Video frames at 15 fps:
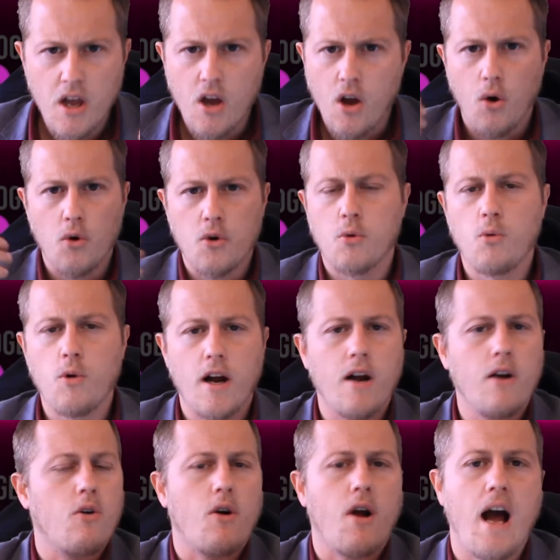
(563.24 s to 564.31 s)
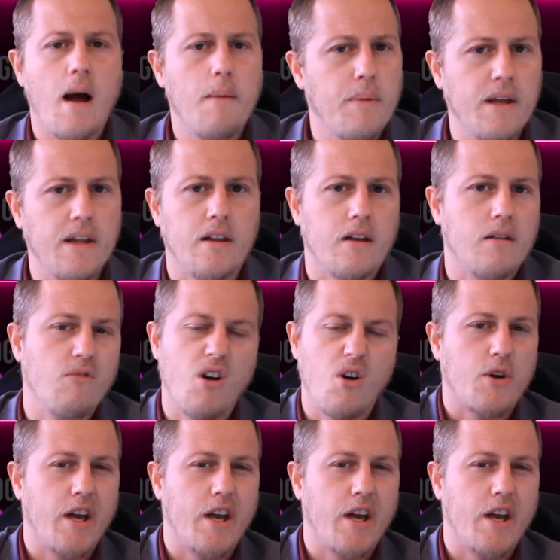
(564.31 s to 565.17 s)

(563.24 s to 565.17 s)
unaware or happy that, okay,